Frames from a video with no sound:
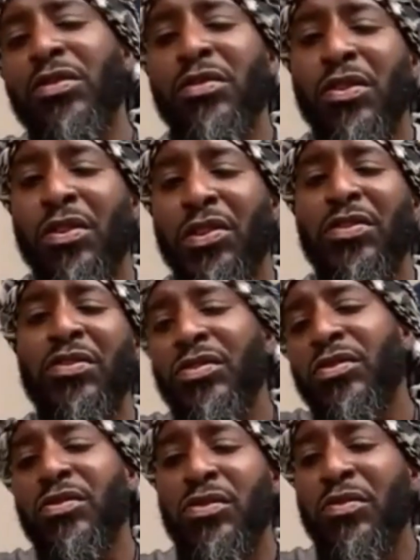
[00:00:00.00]
do it.
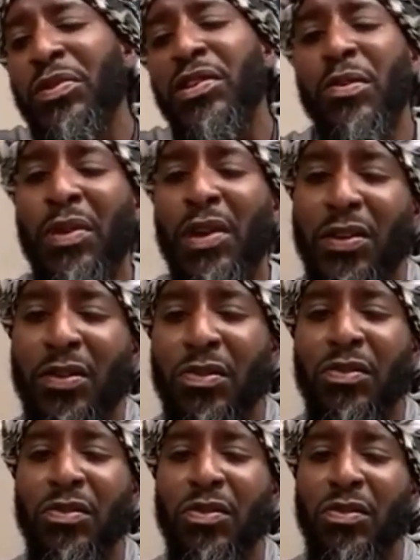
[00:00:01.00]
You be the one
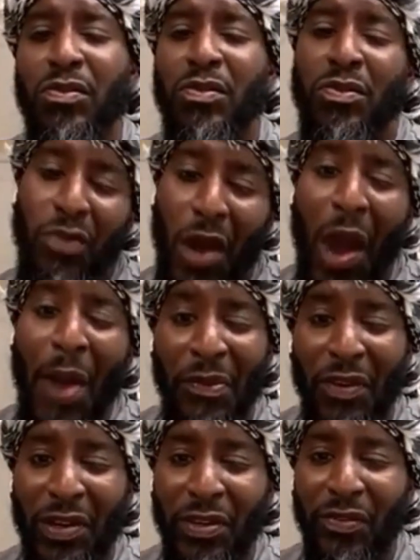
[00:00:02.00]
who
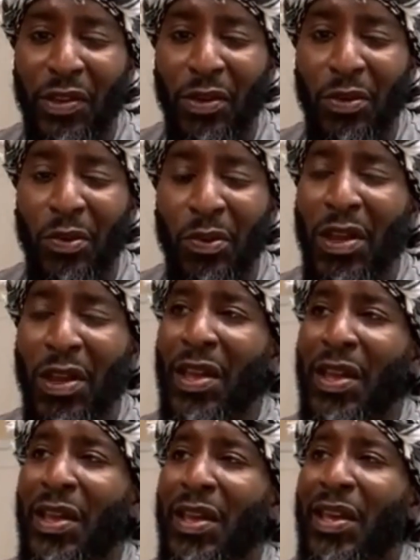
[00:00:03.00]
operate the vehicle,
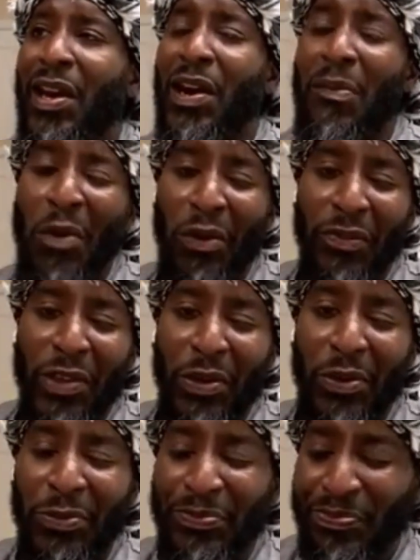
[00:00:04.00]
motor
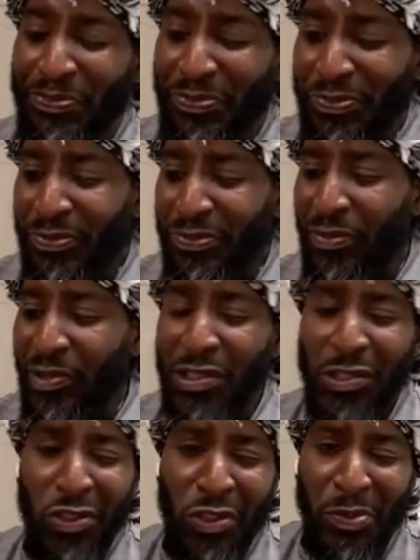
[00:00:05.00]
vehicle,
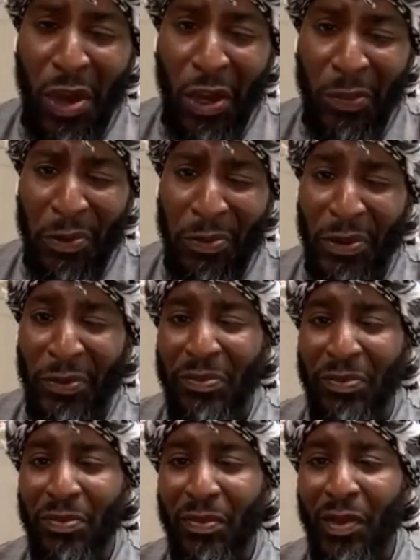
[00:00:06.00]
excuse me, automobile.
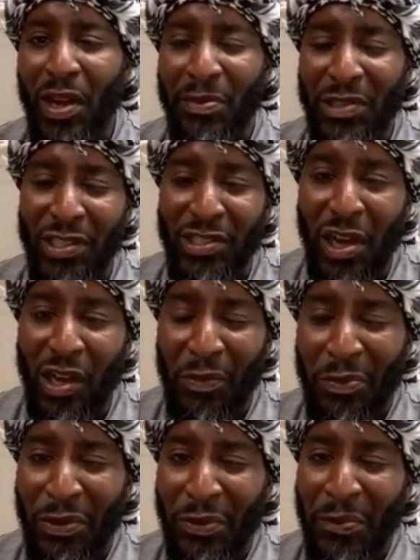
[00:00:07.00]
Objection,
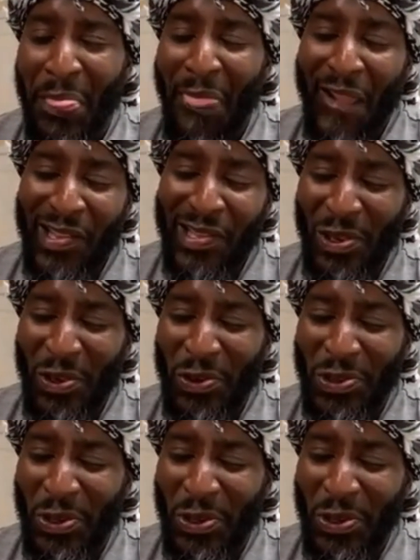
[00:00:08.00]
automobile. Here